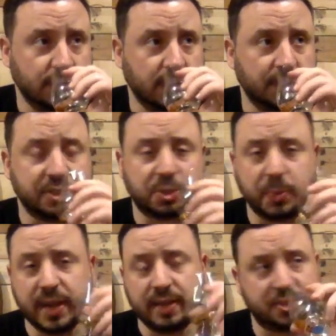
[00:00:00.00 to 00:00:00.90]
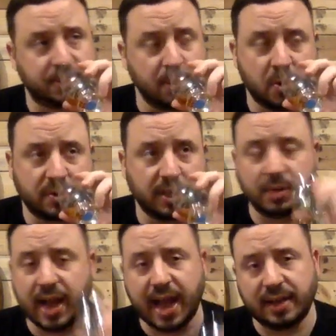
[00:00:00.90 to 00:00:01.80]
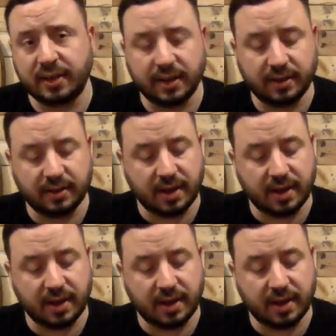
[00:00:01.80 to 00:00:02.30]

The sweet and the smoke that you got in here,